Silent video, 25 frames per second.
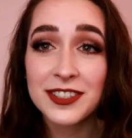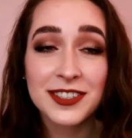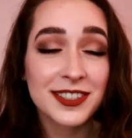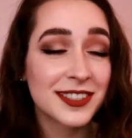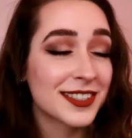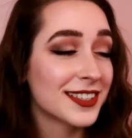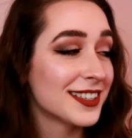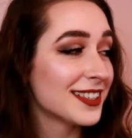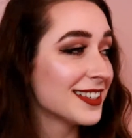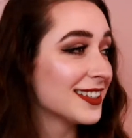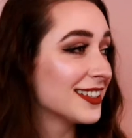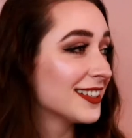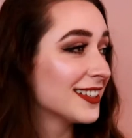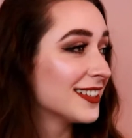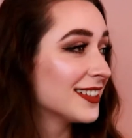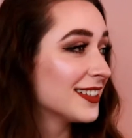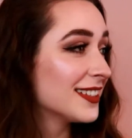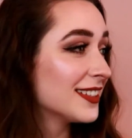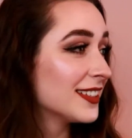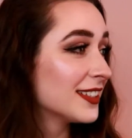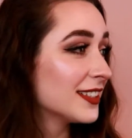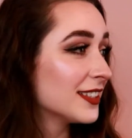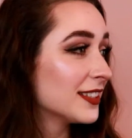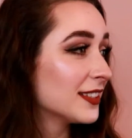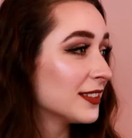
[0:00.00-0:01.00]
Are you assuming their
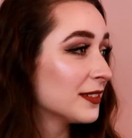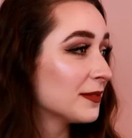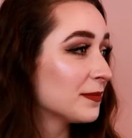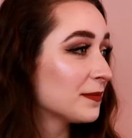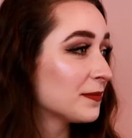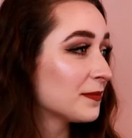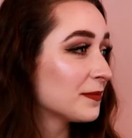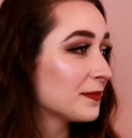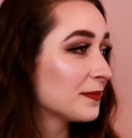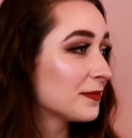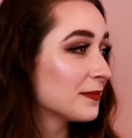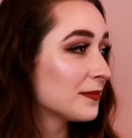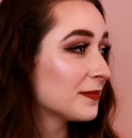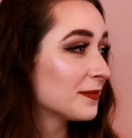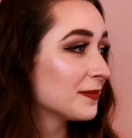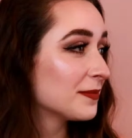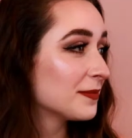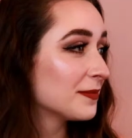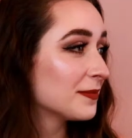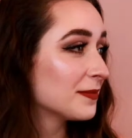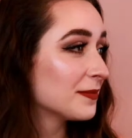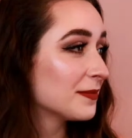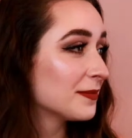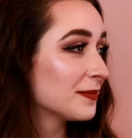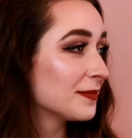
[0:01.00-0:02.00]
genders?
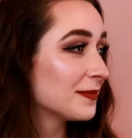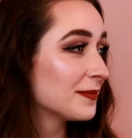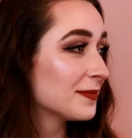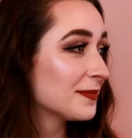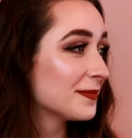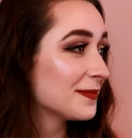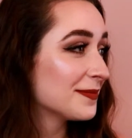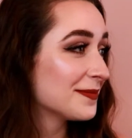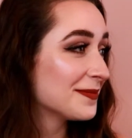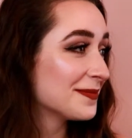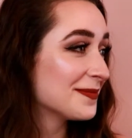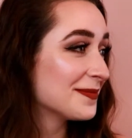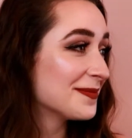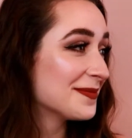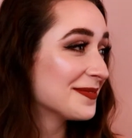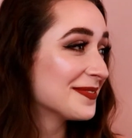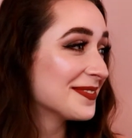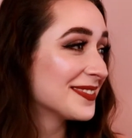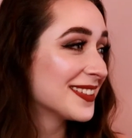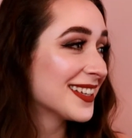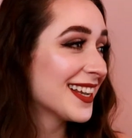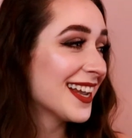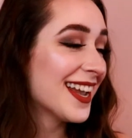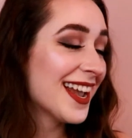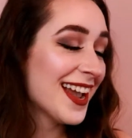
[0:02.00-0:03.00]
You
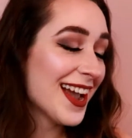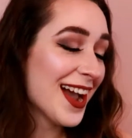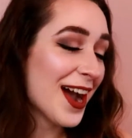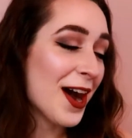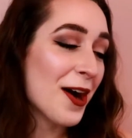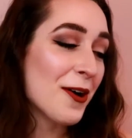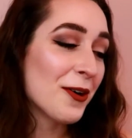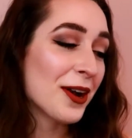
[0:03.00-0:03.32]
think it's just guys